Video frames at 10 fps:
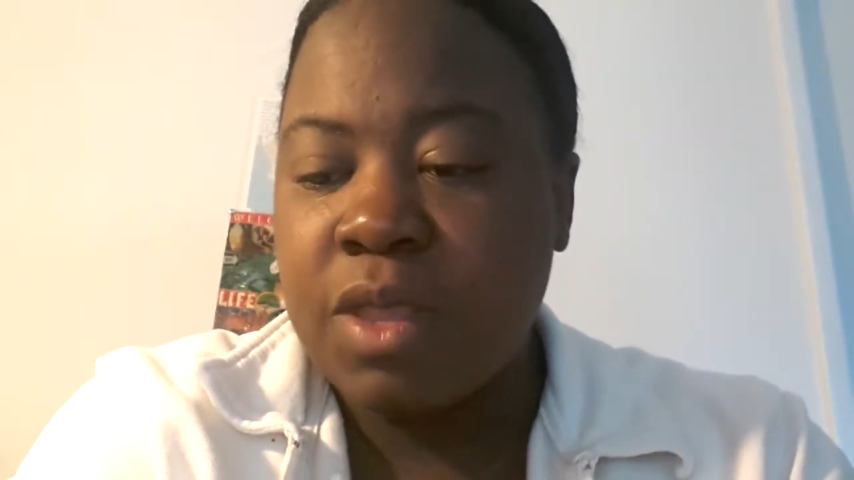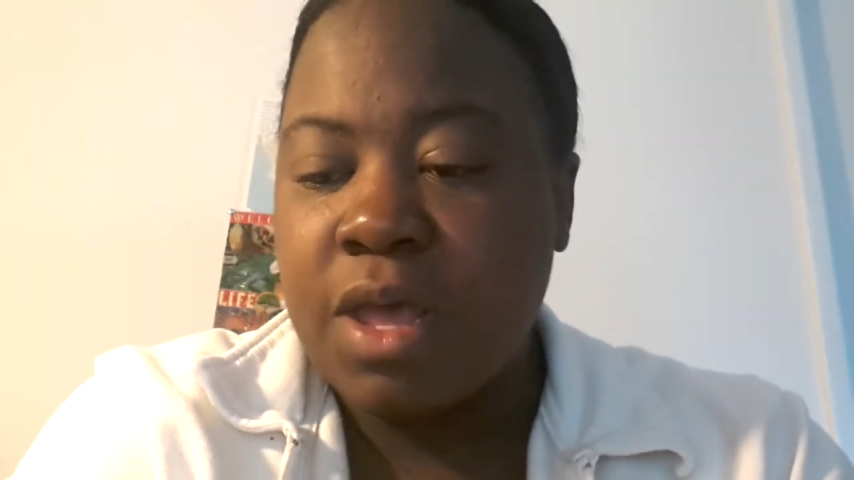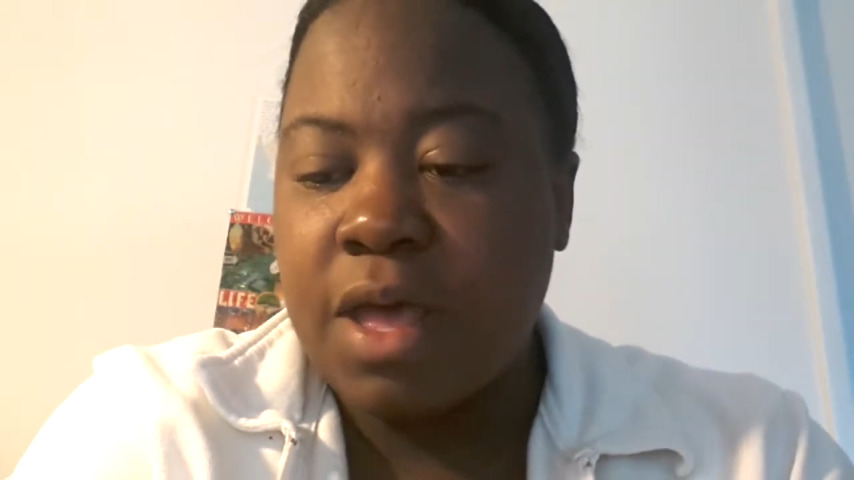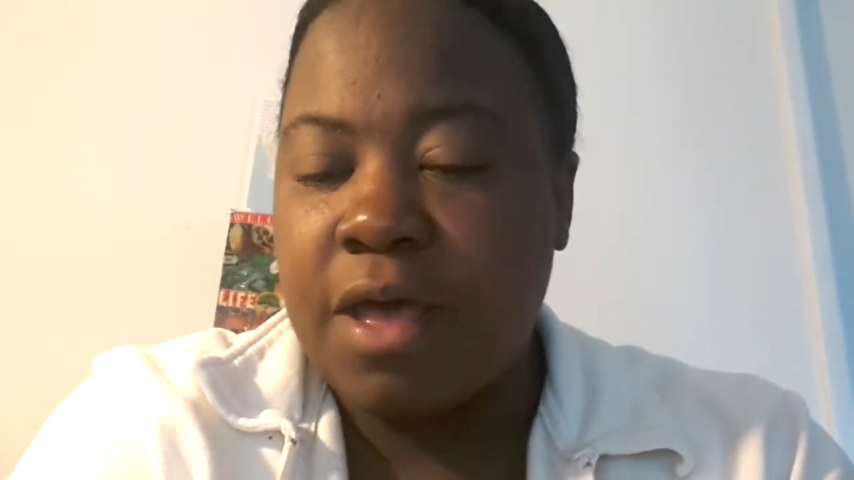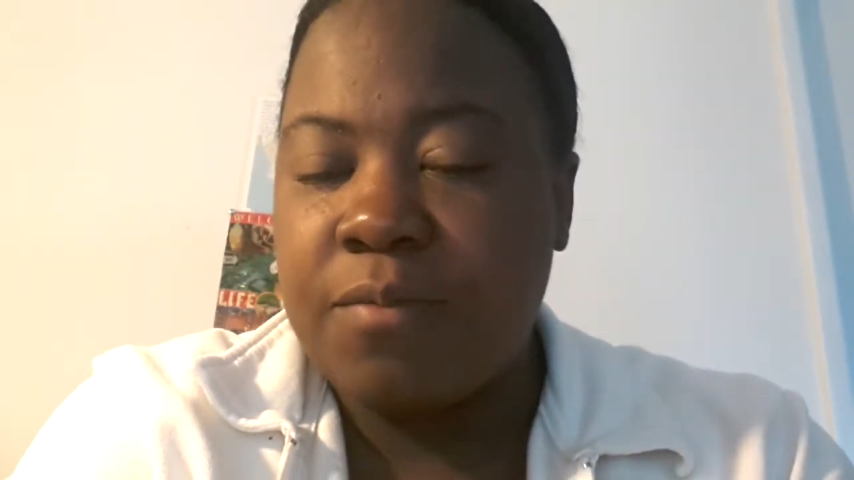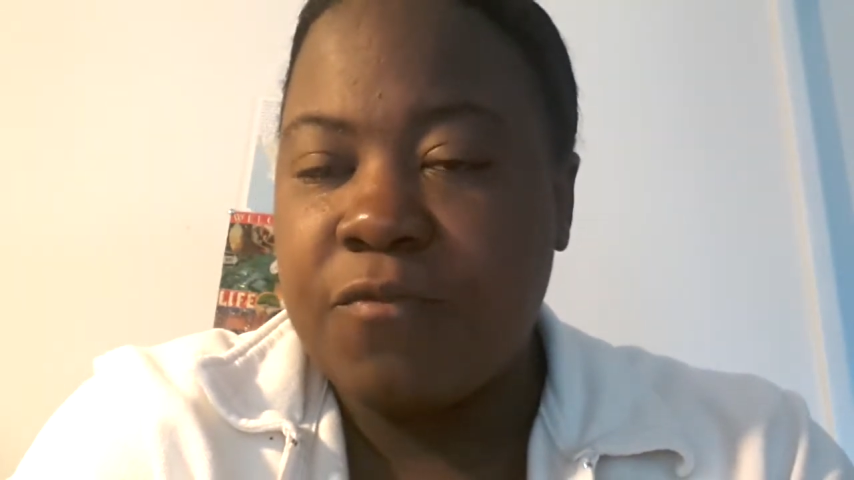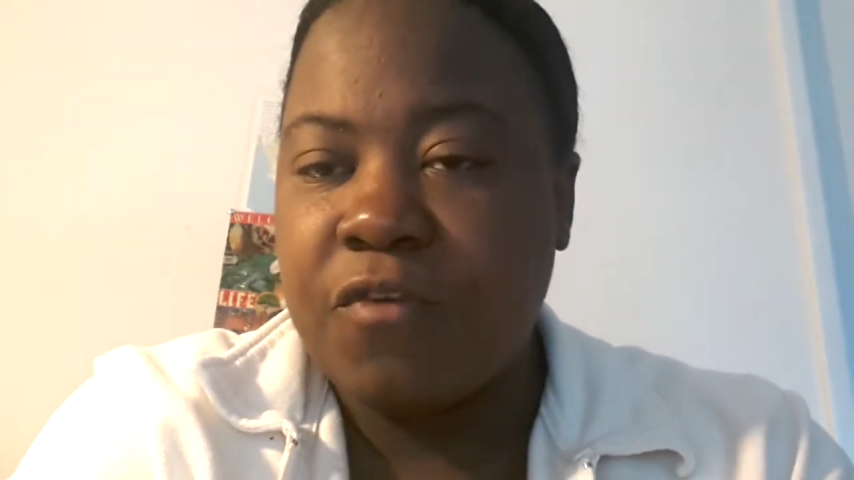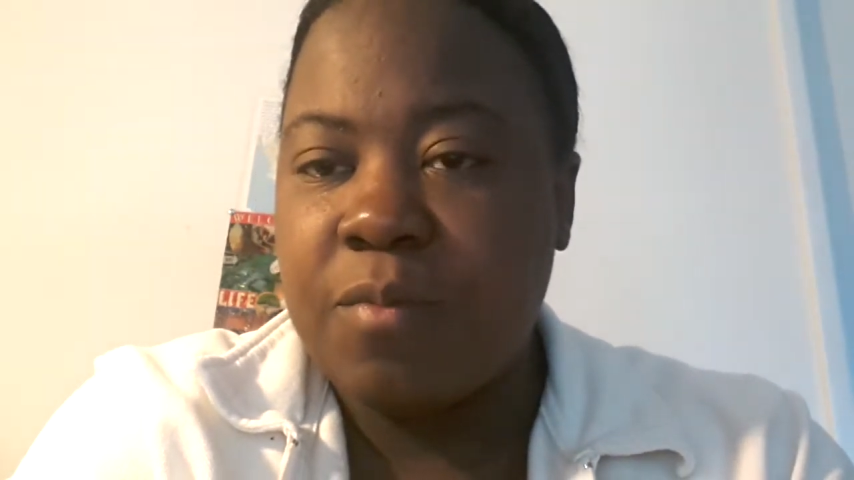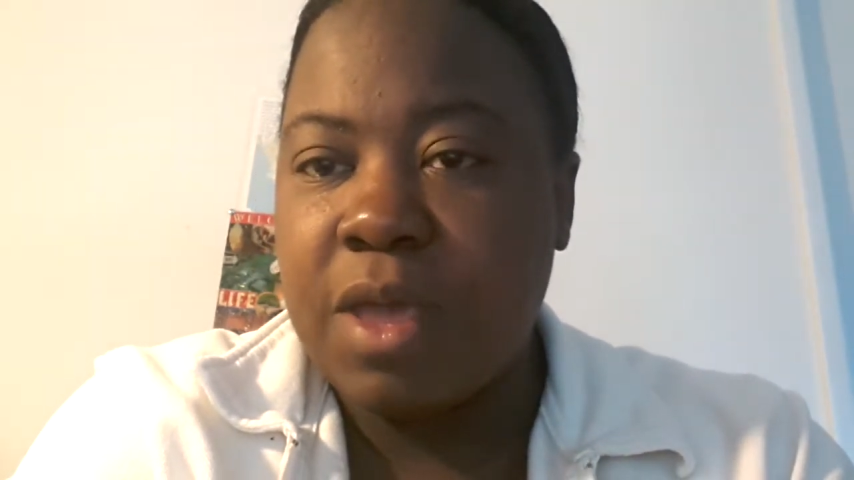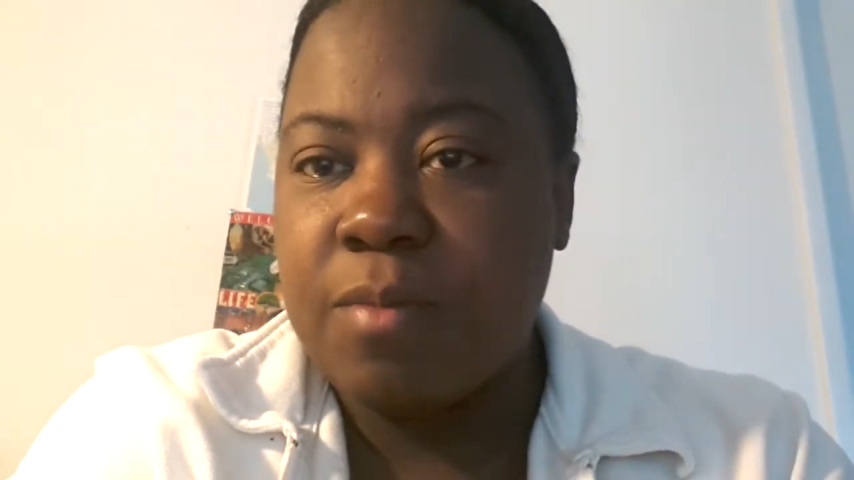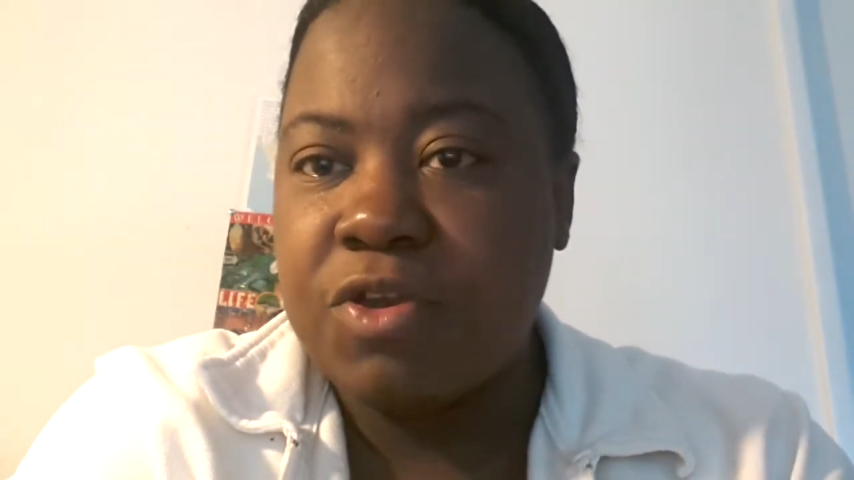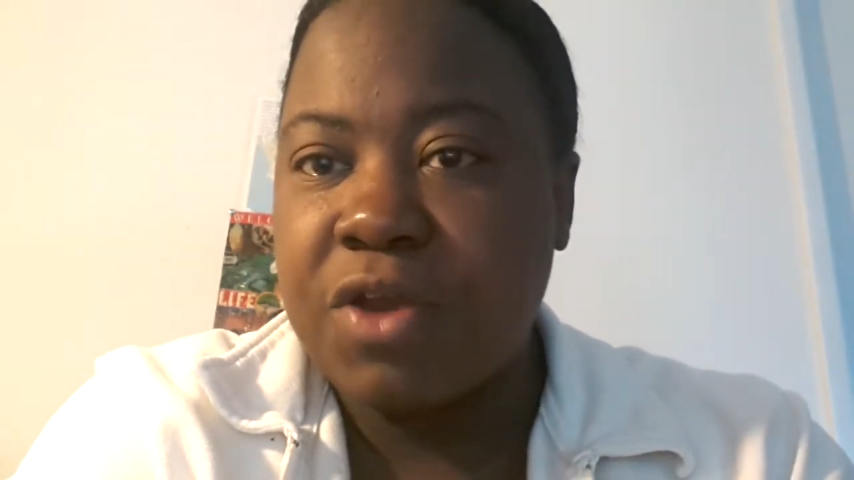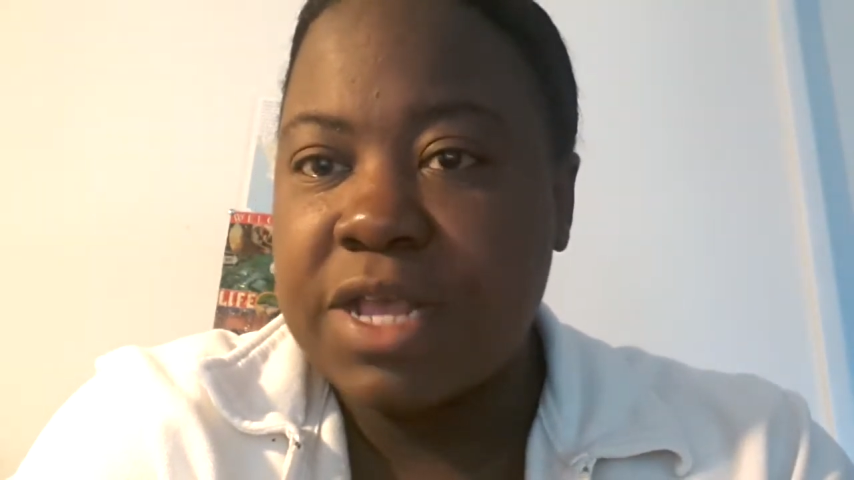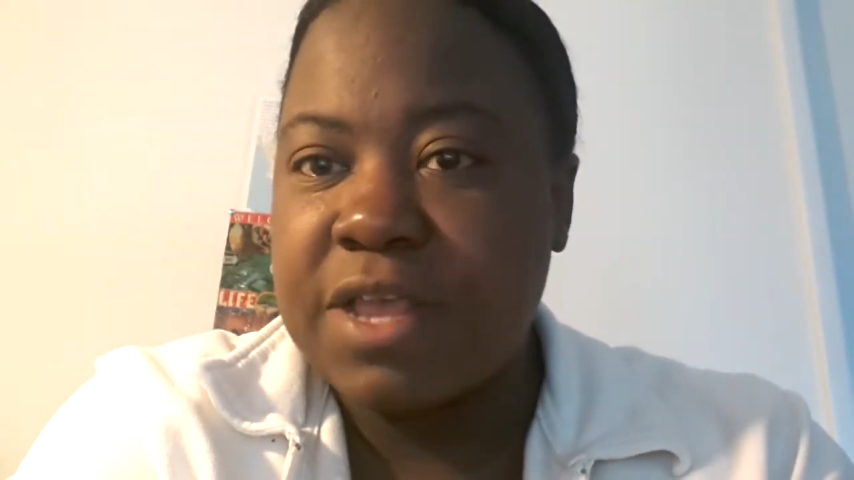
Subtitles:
From Imitrex,